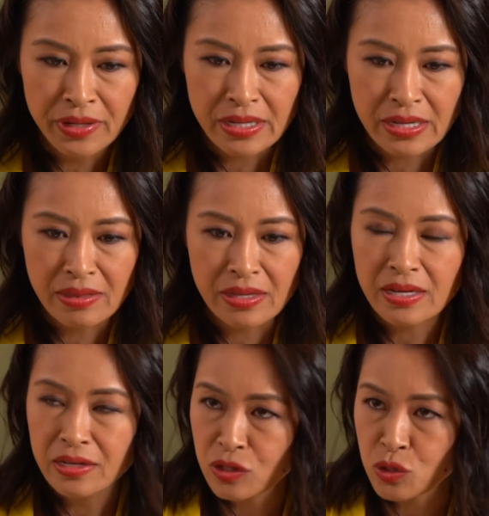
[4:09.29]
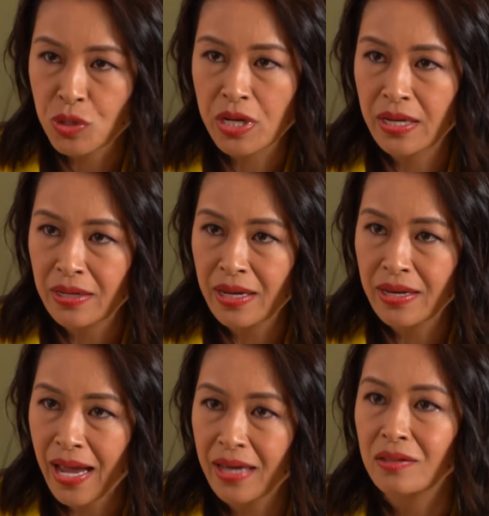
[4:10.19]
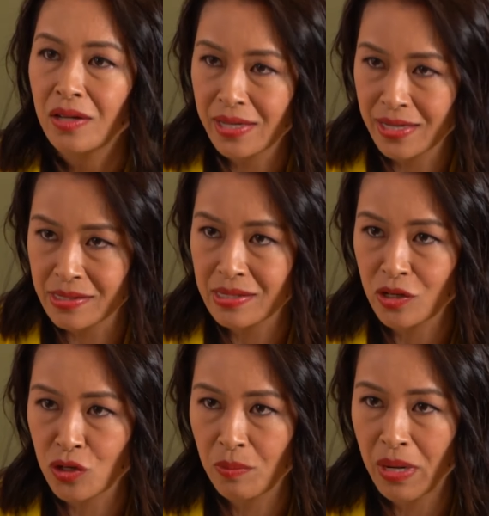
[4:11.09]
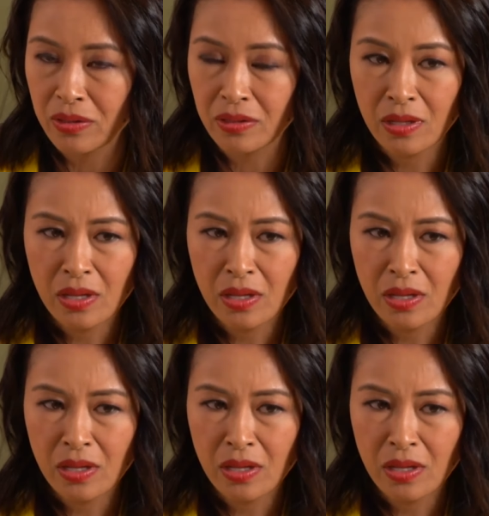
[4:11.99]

in the industry and had a lot of hesitation about it.